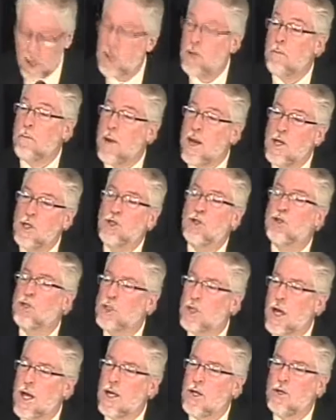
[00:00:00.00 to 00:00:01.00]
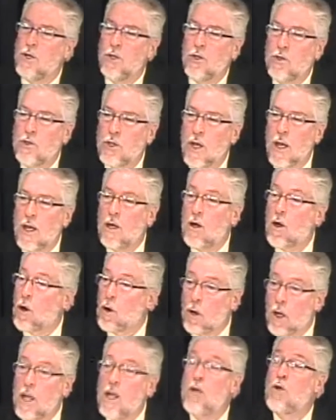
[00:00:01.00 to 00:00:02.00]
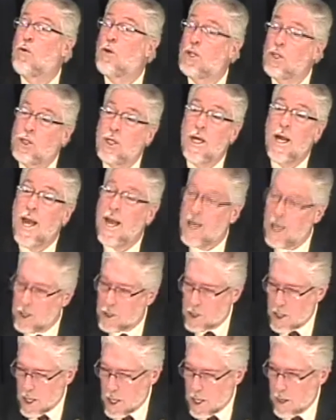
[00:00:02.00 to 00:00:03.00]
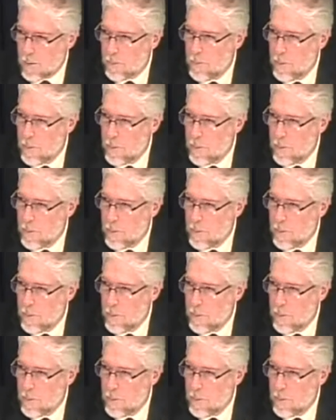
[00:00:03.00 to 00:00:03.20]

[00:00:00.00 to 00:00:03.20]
to major changes in early Christianity